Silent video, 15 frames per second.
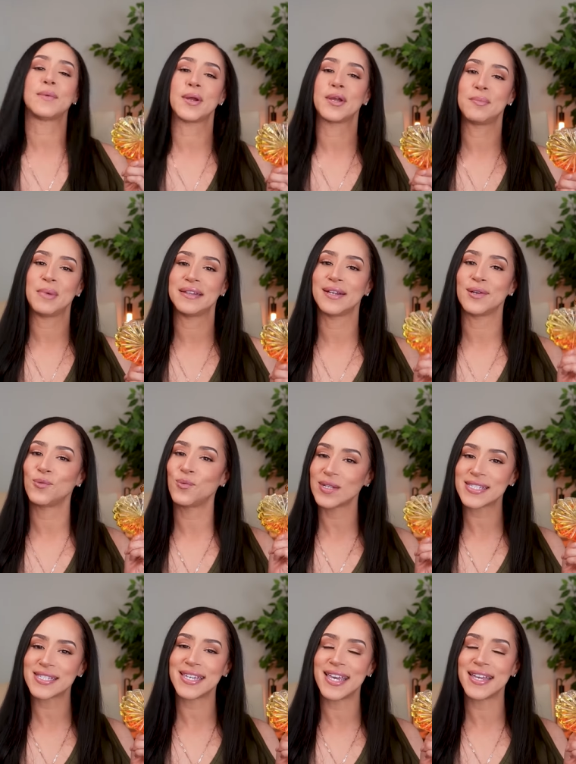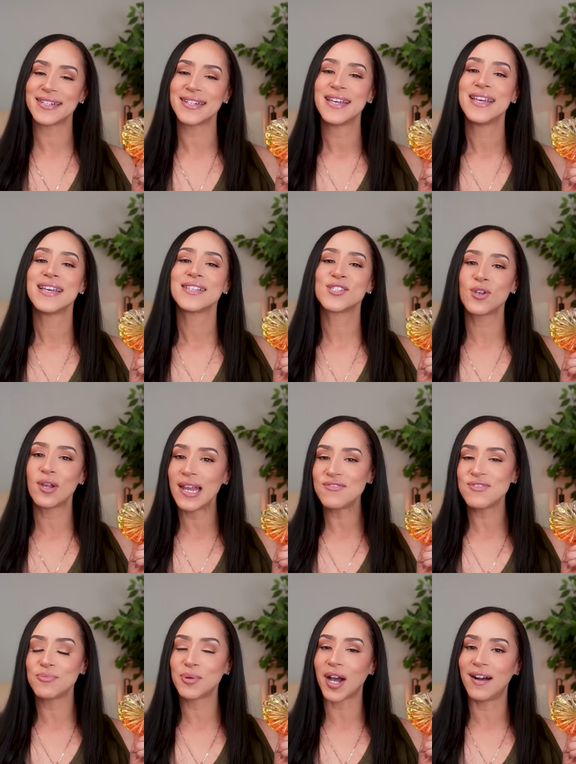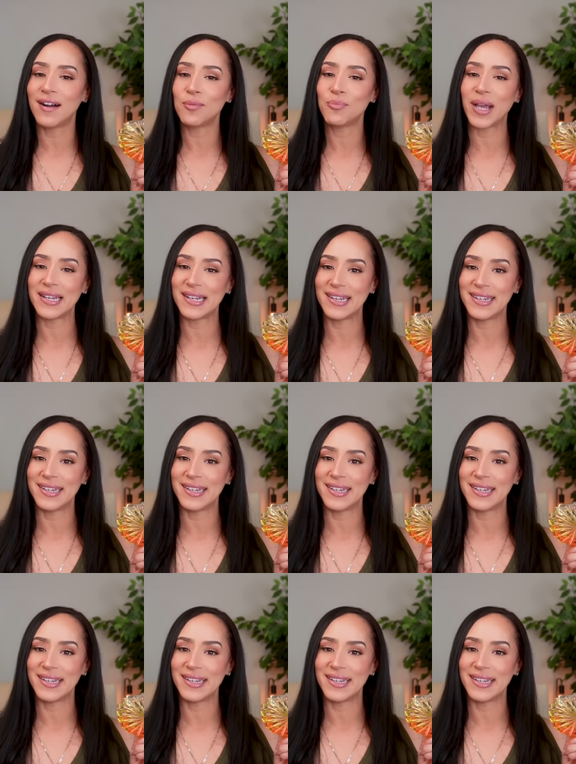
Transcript: Highly recommended. Once again, Soleil